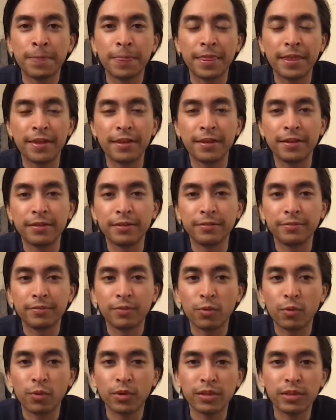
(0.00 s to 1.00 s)
then
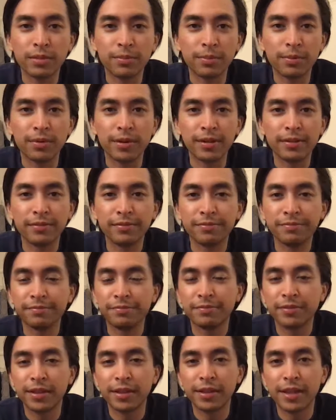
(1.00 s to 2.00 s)
what's the point
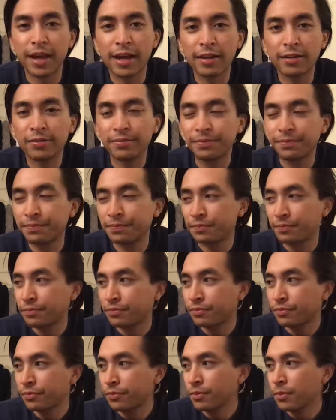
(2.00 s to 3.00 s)
in that?
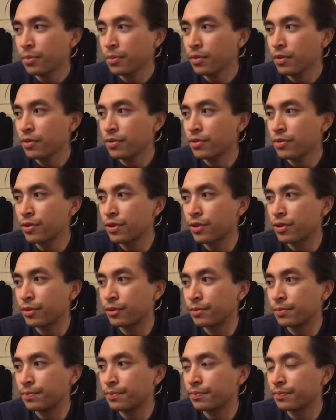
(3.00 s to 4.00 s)
So,